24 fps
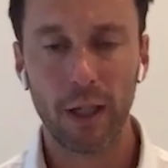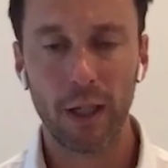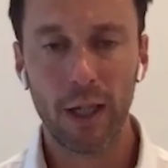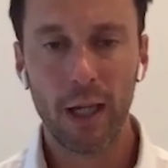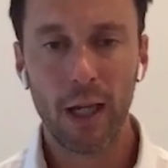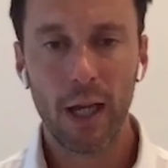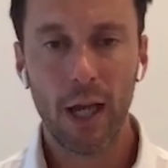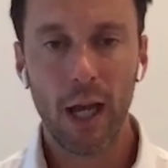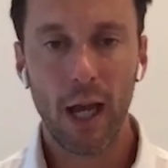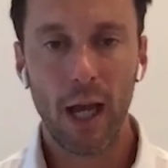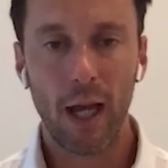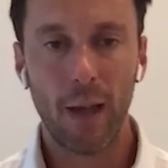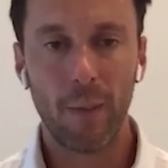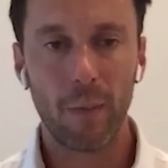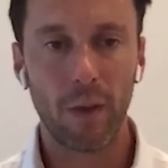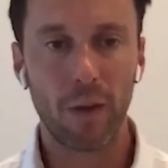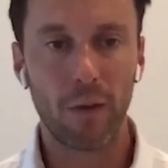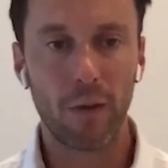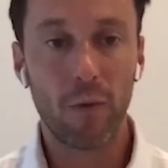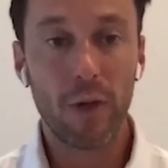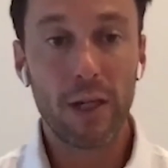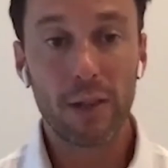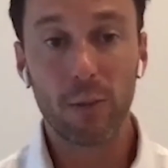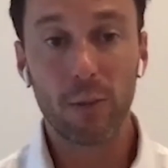But um,
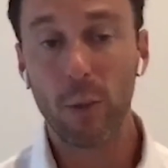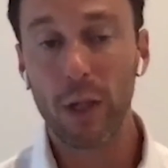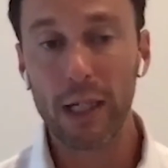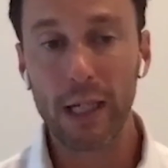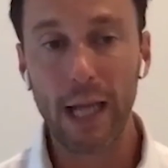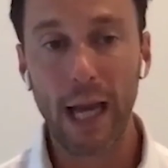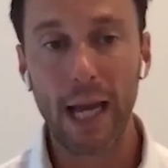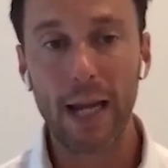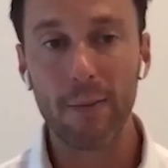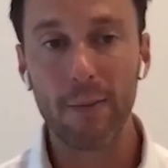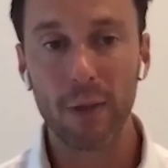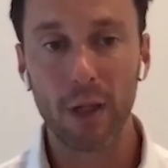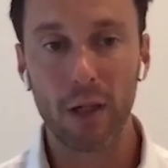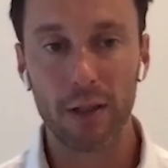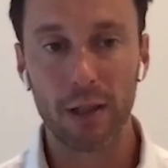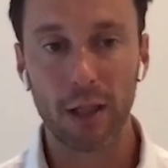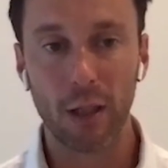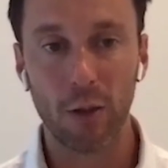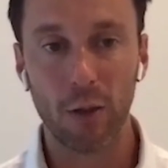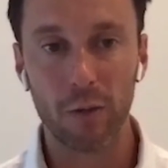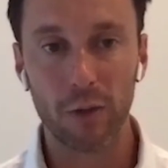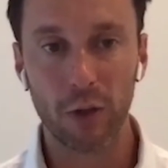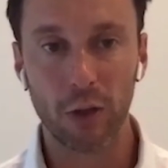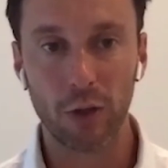the reason we named
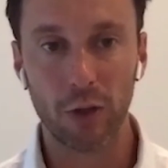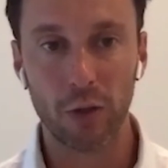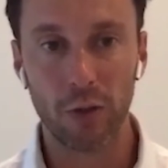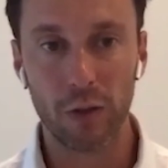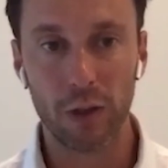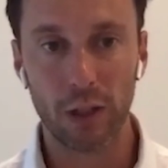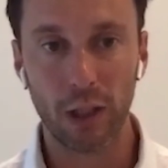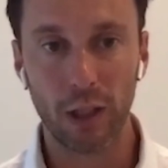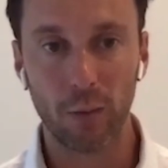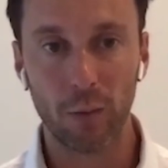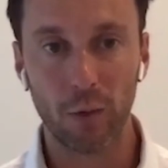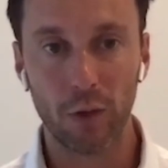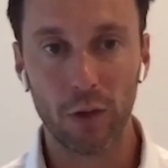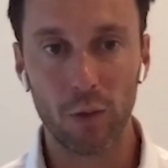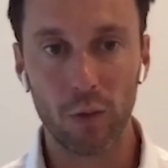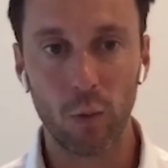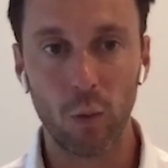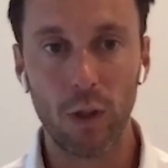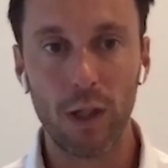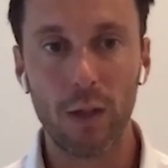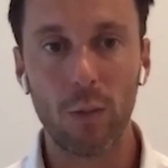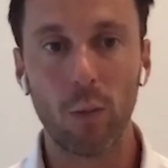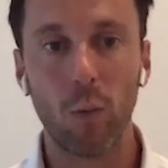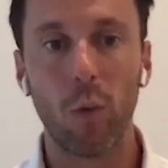ourselves Acoustic was
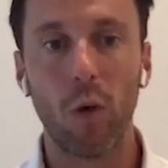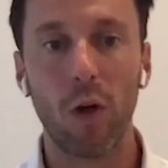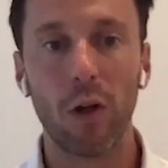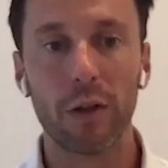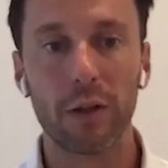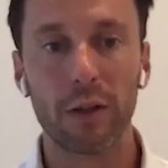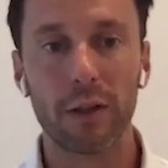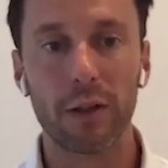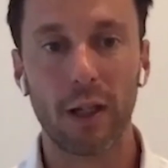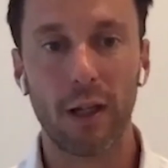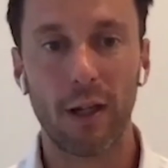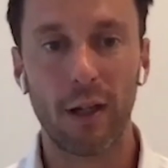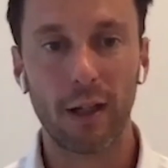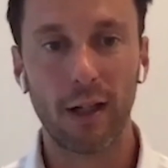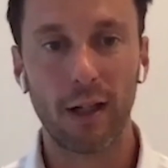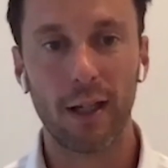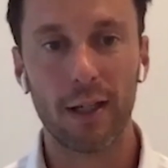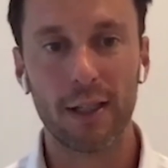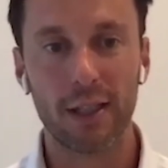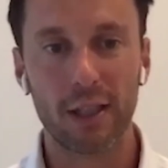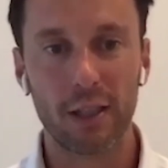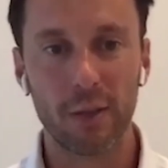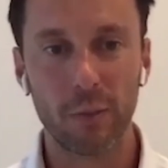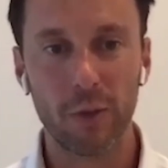we want our
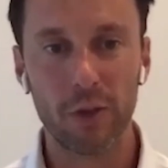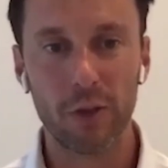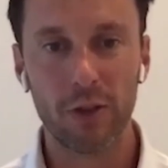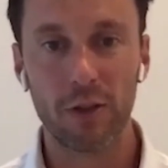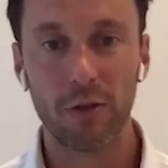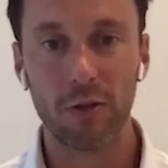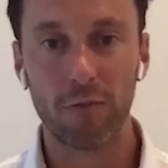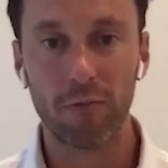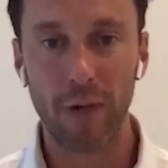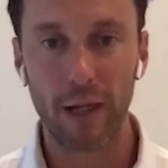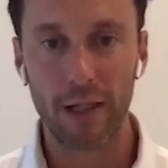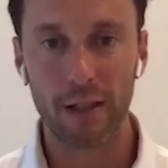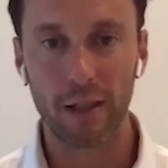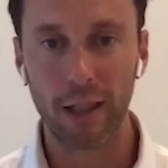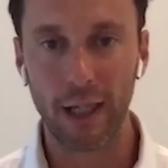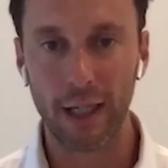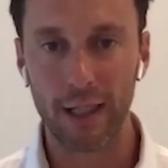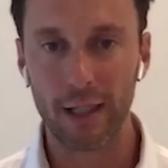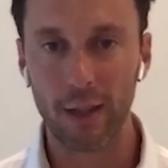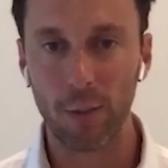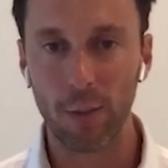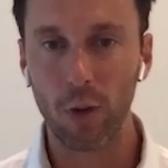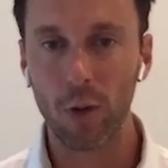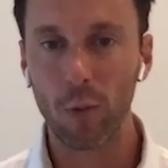customers to
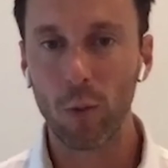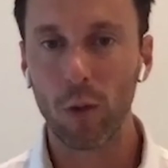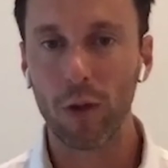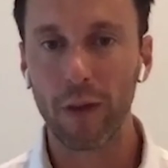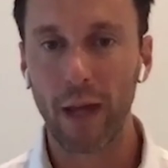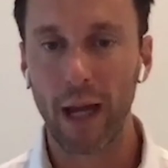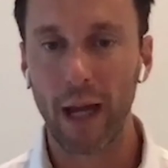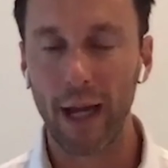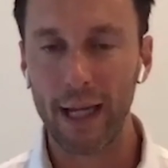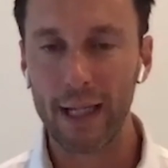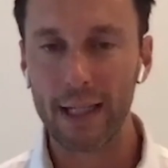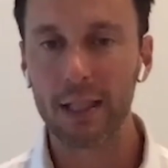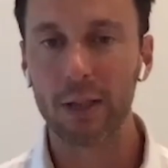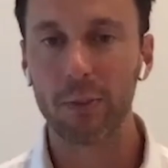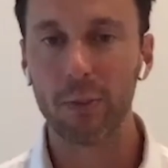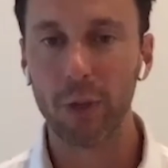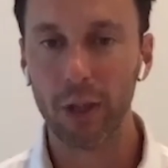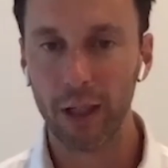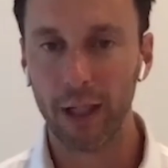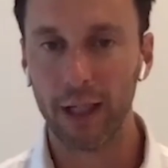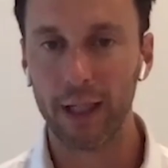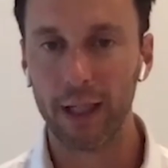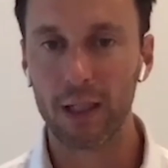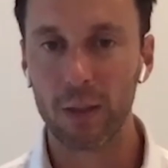resonate. That we want that
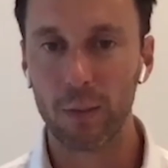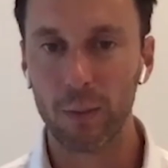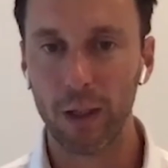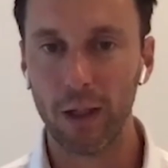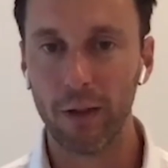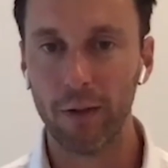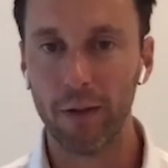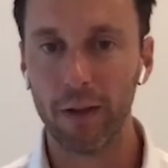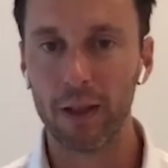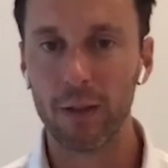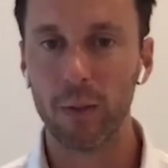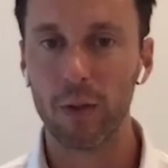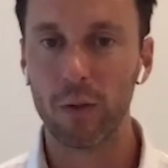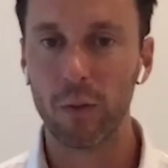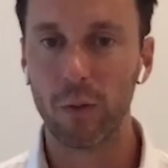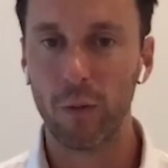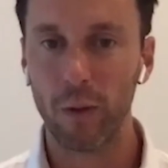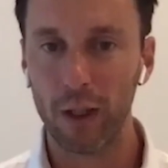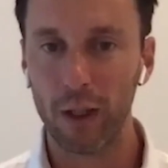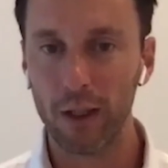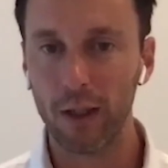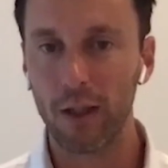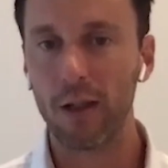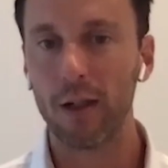intimate experience
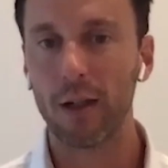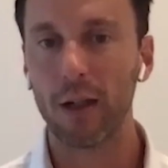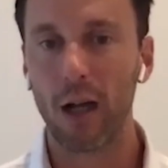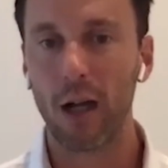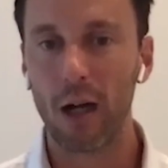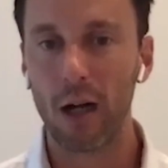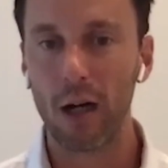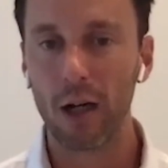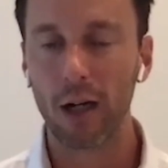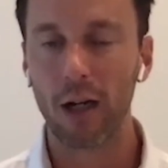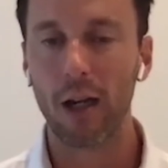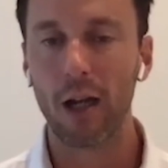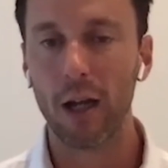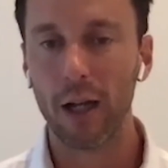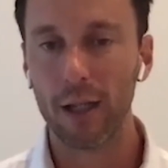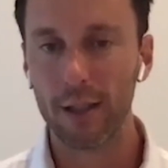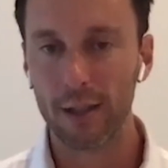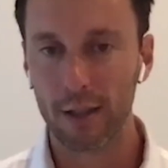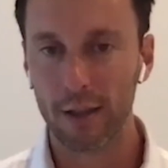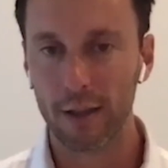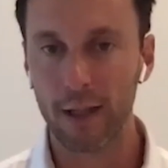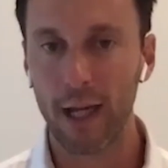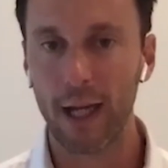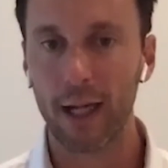between our, our
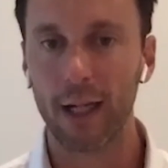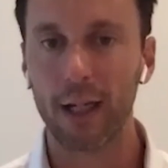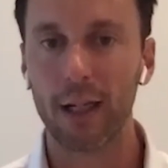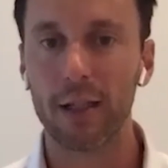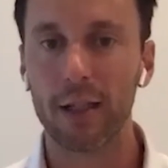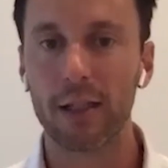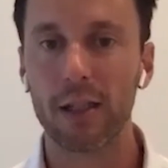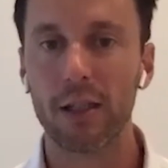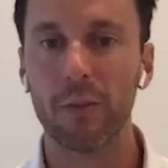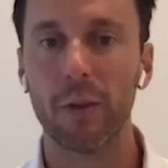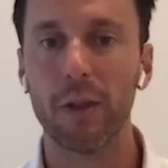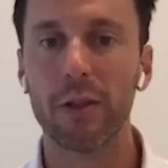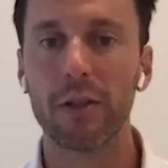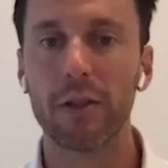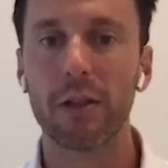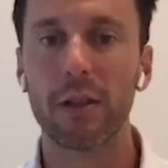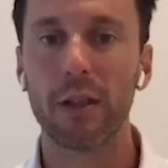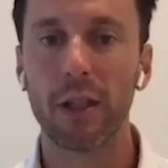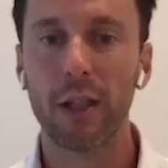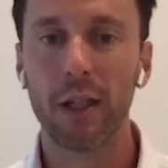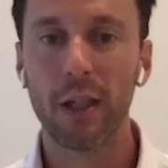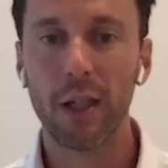clients and their customers.